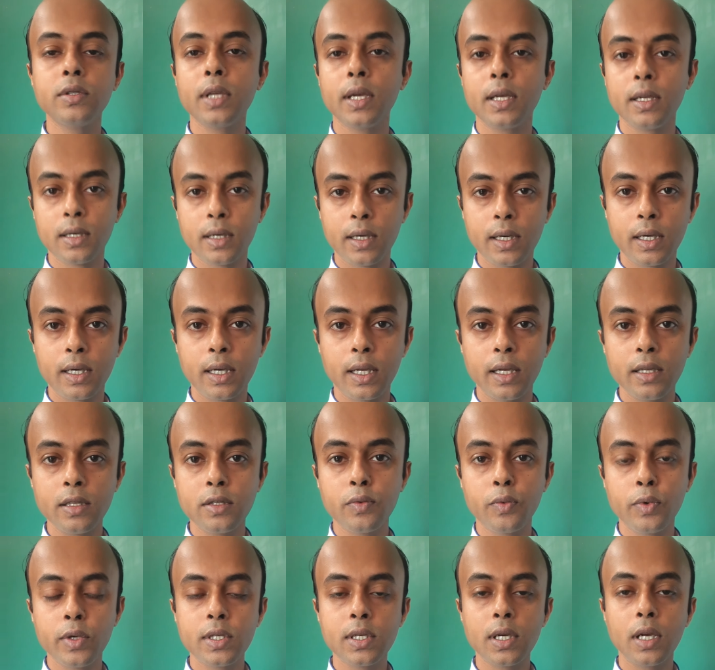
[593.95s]
the ingredients
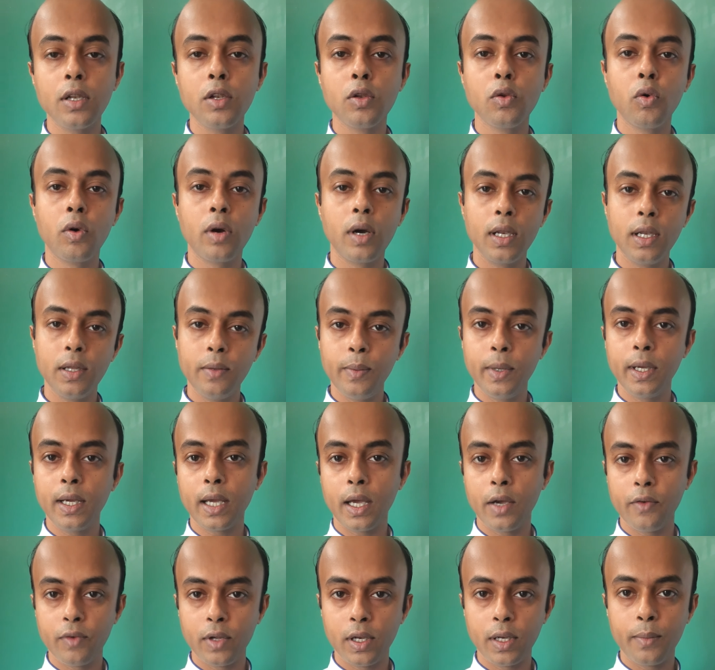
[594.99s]
which are locally being
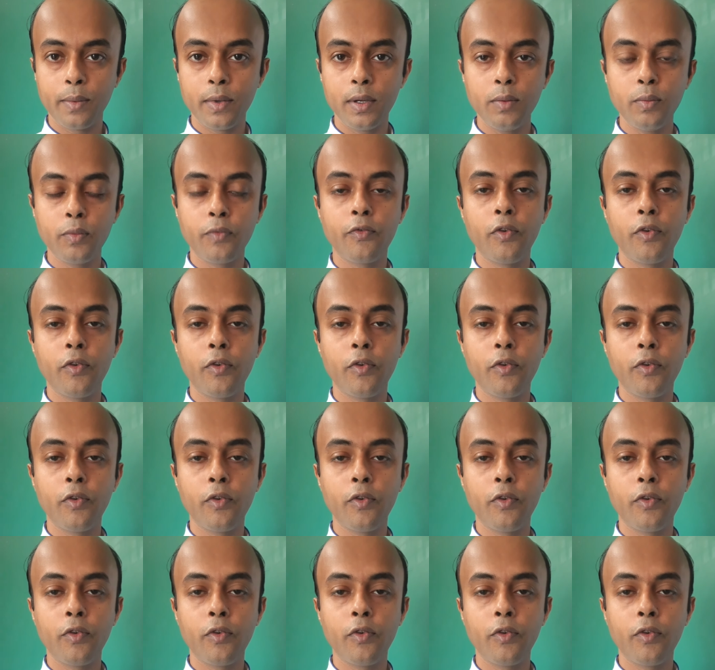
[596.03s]
available,